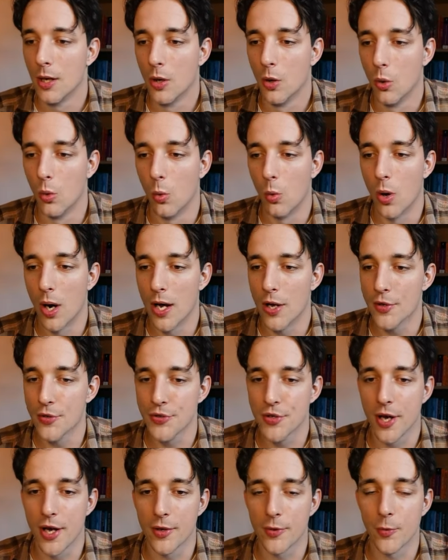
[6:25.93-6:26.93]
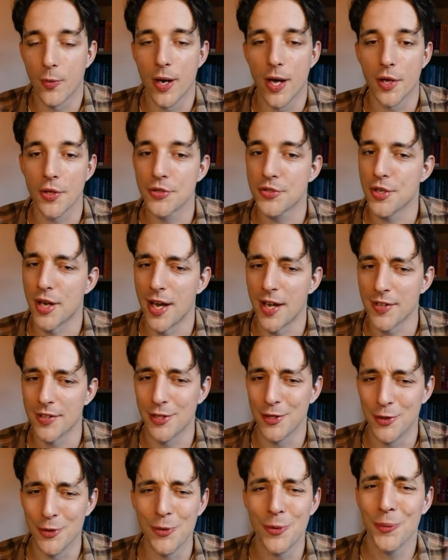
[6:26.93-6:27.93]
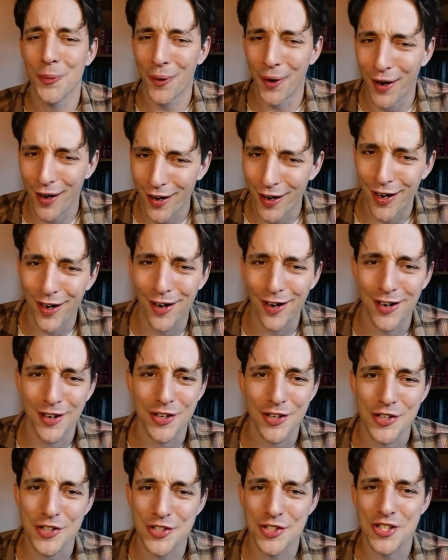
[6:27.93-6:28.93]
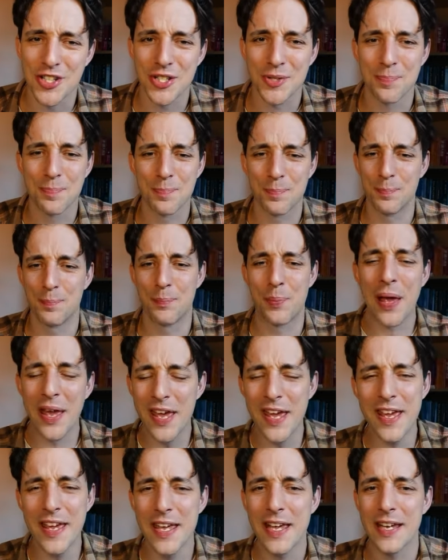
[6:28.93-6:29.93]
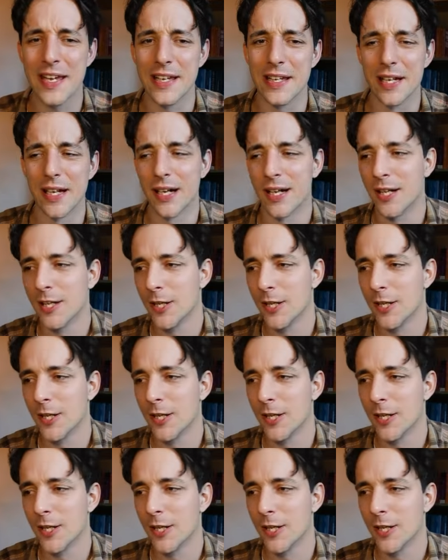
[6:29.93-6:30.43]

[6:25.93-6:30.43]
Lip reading: Well done, well done. You are speed.